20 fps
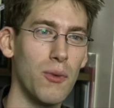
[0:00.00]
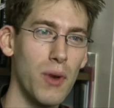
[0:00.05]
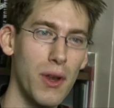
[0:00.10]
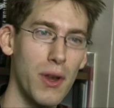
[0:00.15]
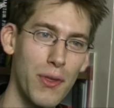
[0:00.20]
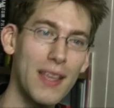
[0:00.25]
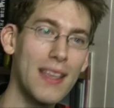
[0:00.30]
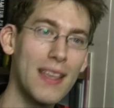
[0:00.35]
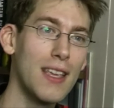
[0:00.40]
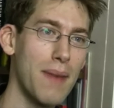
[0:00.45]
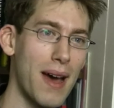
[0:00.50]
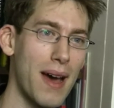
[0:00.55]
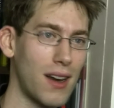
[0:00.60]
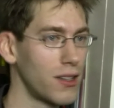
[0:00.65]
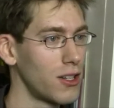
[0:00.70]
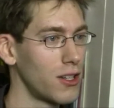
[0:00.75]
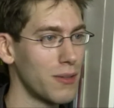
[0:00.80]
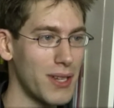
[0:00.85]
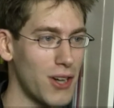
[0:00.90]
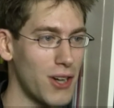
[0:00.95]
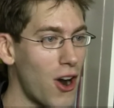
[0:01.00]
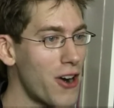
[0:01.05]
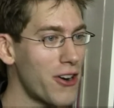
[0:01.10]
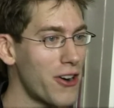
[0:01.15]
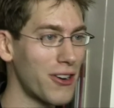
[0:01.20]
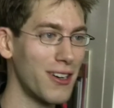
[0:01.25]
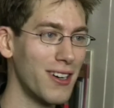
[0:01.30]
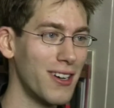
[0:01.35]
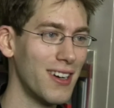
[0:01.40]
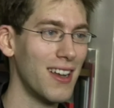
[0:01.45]
thinking about it a little bit
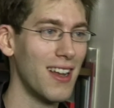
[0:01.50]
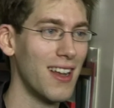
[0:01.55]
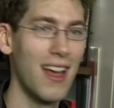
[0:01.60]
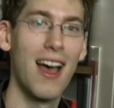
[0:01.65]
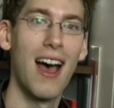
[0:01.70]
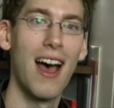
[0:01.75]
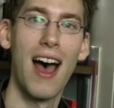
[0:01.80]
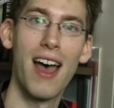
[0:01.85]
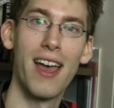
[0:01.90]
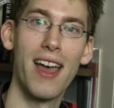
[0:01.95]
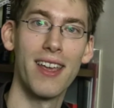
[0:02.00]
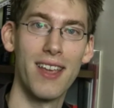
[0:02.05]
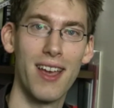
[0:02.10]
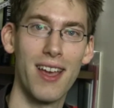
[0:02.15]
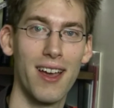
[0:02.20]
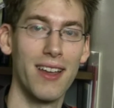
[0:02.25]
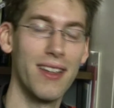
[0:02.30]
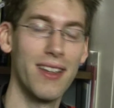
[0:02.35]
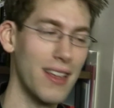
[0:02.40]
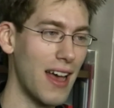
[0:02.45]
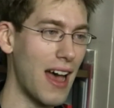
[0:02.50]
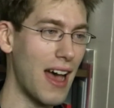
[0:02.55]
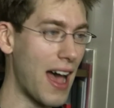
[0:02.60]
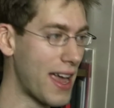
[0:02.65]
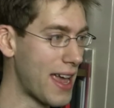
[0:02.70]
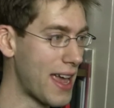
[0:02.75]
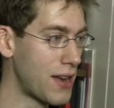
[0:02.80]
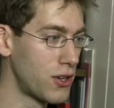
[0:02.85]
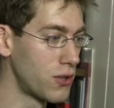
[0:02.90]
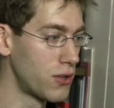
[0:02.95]
harder, I
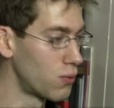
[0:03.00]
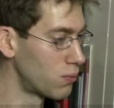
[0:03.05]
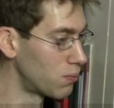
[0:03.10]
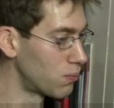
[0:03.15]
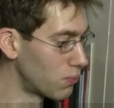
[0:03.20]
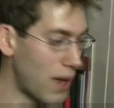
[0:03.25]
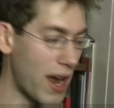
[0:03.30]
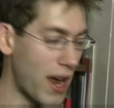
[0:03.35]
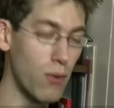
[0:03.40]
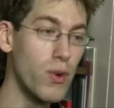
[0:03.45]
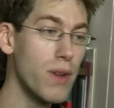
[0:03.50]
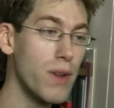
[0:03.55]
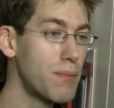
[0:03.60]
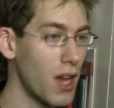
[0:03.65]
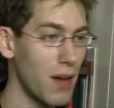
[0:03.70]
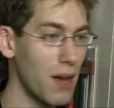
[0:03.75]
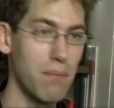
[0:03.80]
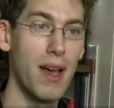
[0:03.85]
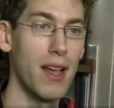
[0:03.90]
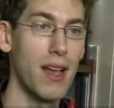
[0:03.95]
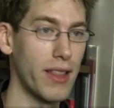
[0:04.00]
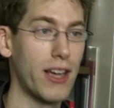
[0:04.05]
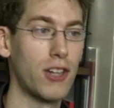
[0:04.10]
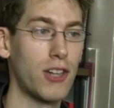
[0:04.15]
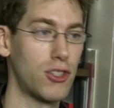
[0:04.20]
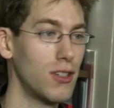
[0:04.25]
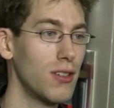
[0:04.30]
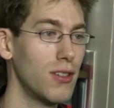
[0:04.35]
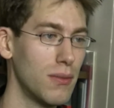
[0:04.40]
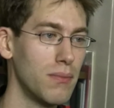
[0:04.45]
ripped up my
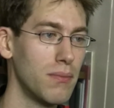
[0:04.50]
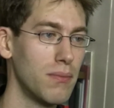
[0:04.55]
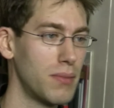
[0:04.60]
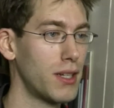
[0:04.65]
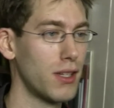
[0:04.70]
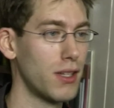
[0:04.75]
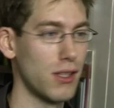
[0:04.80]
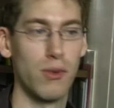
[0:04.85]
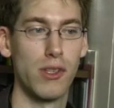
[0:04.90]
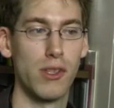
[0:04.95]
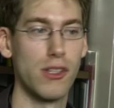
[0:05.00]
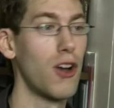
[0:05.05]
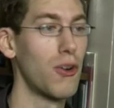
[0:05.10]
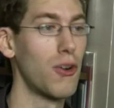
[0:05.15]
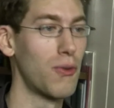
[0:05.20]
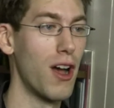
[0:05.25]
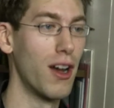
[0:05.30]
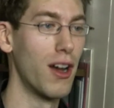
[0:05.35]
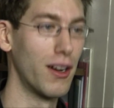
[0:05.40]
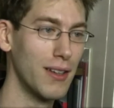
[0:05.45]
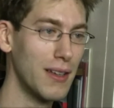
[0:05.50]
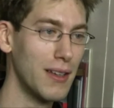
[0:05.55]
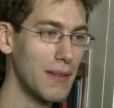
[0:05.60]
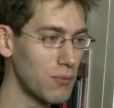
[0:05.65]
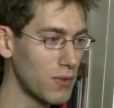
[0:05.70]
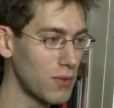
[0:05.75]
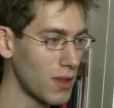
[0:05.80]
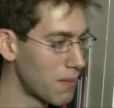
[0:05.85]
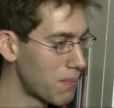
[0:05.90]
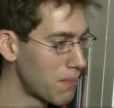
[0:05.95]
lecture because it was all wrong,
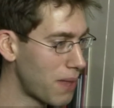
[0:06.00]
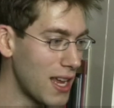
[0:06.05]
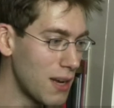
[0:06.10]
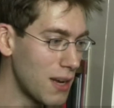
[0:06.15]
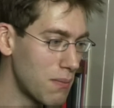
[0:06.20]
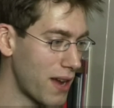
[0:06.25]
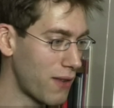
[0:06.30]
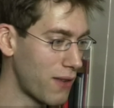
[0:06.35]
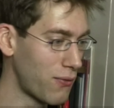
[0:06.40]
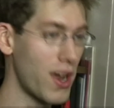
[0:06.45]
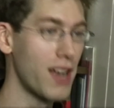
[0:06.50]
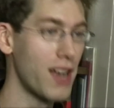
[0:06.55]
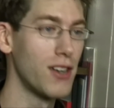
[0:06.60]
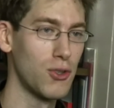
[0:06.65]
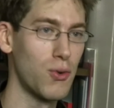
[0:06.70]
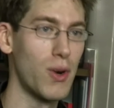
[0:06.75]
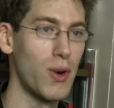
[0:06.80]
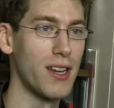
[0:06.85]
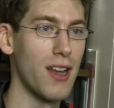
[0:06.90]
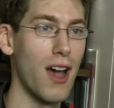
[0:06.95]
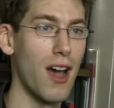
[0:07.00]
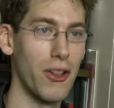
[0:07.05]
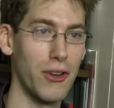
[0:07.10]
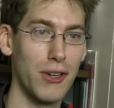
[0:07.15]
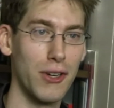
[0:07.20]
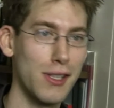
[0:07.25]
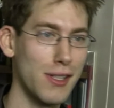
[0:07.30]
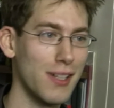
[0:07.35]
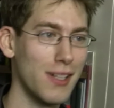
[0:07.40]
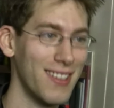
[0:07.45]
paid my friend $20,
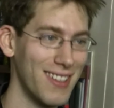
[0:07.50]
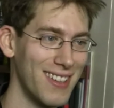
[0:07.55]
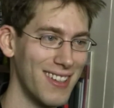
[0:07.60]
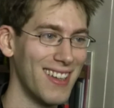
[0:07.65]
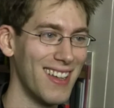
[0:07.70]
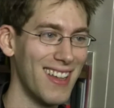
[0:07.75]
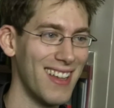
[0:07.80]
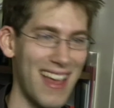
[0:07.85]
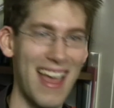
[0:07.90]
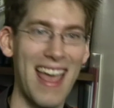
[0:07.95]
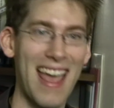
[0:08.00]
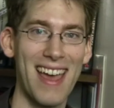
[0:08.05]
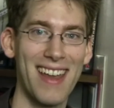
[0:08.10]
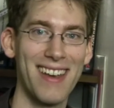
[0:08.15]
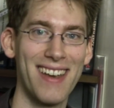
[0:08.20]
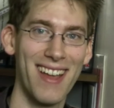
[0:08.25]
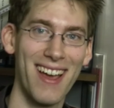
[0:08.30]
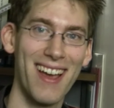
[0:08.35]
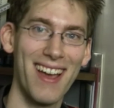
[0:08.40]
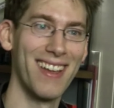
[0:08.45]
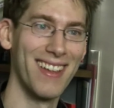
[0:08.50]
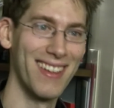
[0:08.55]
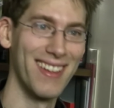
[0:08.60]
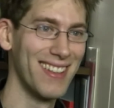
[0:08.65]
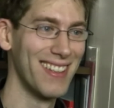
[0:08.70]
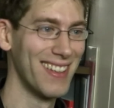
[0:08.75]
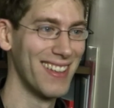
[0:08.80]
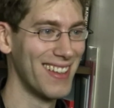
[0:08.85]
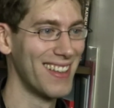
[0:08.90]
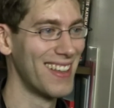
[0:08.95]

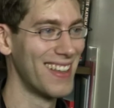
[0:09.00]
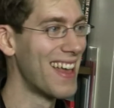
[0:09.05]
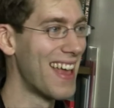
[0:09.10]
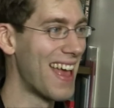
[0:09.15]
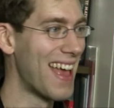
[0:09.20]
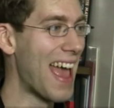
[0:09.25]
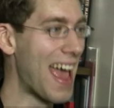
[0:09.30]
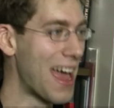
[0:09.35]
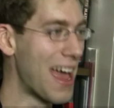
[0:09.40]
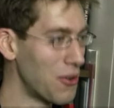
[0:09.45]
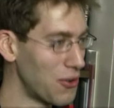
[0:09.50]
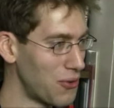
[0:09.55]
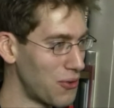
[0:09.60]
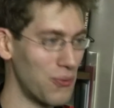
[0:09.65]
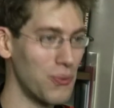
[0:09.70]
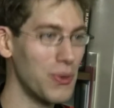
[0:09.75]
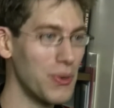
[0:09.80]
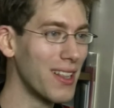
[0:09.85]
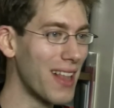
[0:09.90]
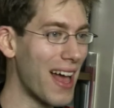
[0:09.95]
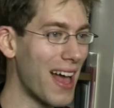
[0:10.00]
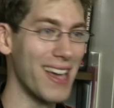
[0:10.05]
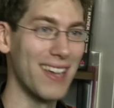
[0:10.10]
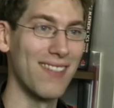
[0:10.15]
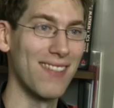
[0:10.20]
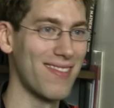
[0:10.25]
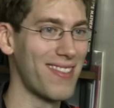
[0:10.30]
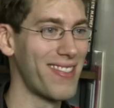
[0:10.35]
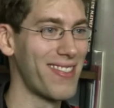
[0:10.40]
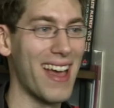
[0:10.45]
and
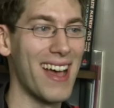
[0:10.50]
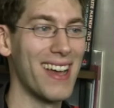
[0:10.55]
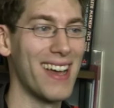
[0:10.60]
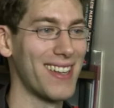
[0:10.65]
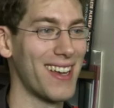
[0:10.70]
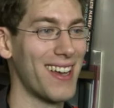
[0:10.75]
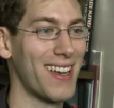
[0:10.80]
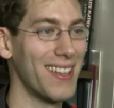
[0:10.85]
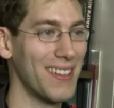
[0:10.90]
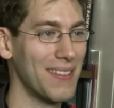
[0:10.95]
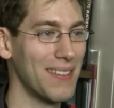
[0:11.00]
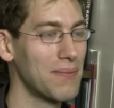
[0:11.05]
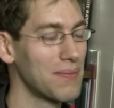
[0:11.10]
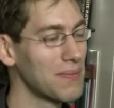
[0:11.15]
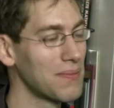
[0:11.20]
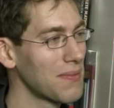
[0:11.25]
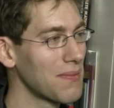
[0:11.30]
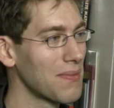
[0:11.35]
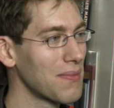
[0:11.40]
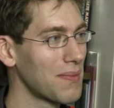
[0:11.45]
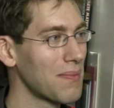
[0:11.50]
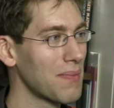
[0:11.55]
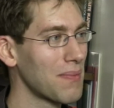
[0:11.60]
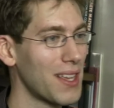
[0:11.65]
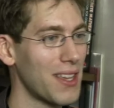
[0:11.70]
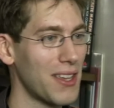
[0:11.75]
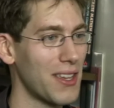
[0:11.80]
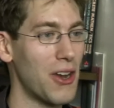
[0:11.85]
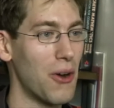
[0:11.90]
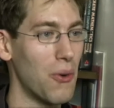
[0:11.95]
realized that
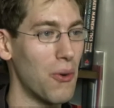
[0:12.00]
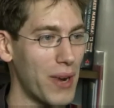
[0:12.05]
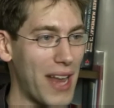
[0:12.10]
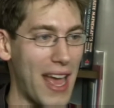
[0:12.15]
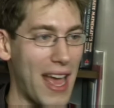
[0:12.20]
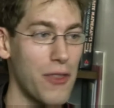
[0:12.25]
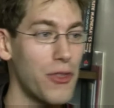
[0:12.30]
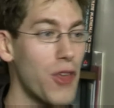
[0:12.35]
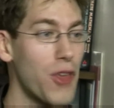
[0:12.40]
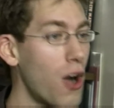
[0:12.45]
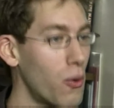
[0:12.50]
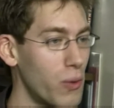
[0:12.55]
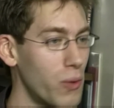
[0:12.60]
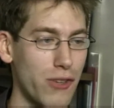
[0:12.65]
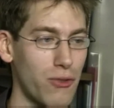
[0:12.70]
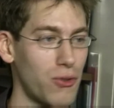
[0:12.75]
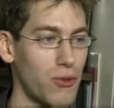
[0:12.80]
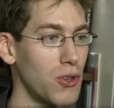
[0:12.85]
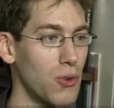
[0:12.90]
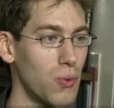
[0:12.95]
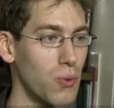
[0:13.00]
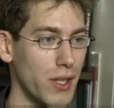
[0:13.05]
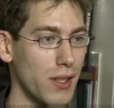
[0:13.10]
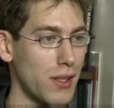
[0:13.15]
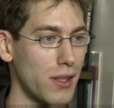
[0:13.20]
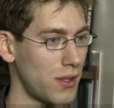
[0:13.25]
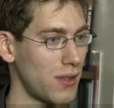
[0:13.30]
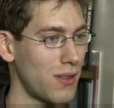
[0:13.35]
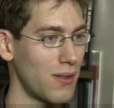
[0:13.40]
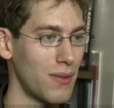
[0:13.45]
you know, what I thought was true
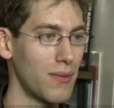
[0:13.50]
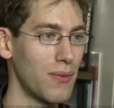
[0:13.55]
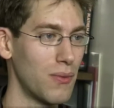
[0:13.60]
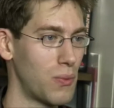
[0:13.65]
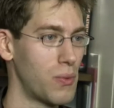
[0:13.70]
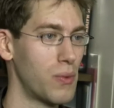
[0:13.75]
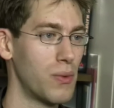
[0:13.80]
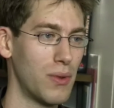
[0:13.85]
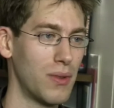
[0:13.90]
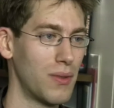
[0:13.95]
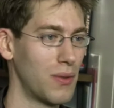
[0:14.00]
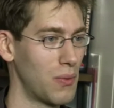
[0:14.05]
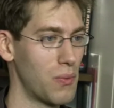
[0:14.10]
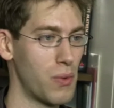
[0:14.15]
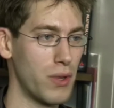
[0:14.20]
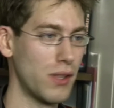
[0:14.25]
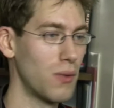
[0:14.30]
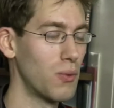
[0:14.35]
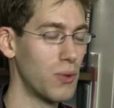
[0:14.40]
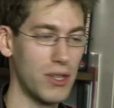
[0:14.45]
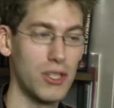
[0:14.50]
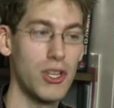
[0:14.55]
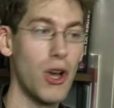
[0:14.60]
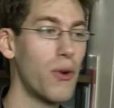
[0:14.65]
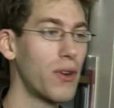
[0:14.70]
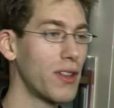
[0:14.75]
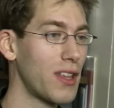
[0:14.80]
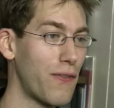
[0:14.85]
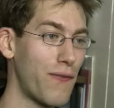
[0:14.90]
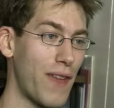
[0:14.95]
was
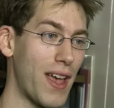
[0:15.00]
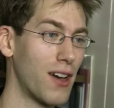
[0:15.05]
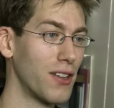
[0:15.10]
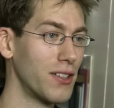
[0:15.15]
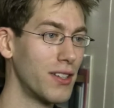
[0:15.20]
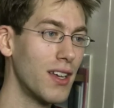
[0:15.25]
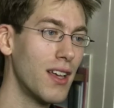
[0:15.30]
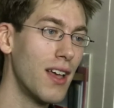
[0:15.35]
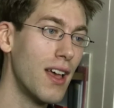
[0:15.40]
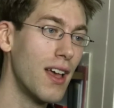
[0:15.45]
totally failed.